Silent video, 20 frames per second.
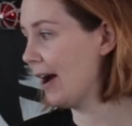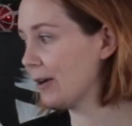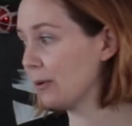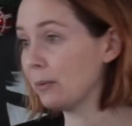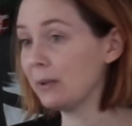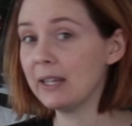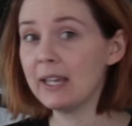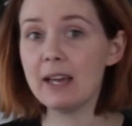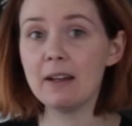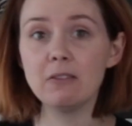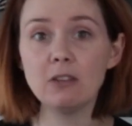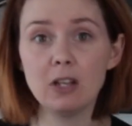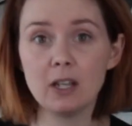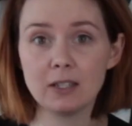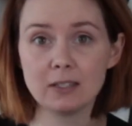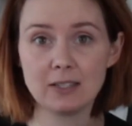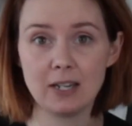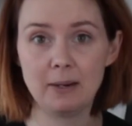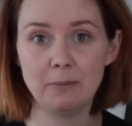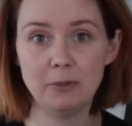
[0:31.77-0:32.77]
I don't really have a
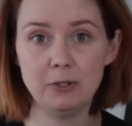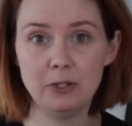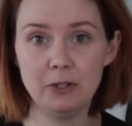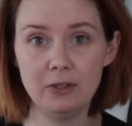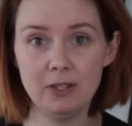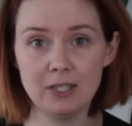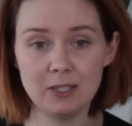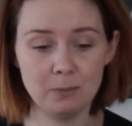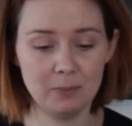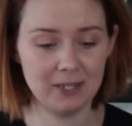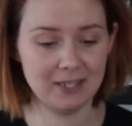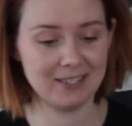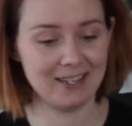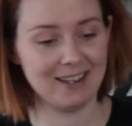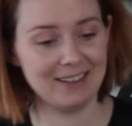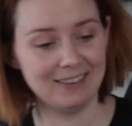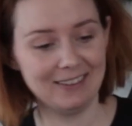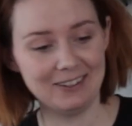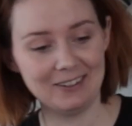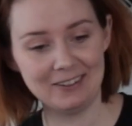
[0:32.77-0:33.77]
lot of time to do this because
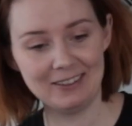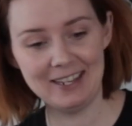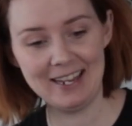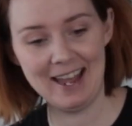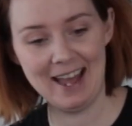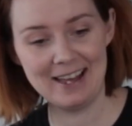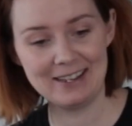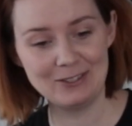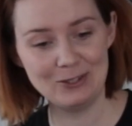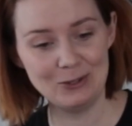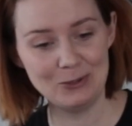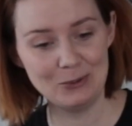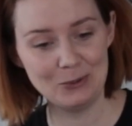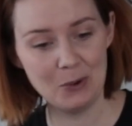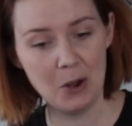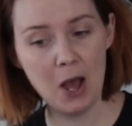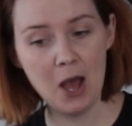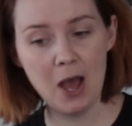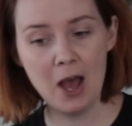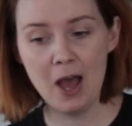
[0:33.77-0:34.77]
I literally had to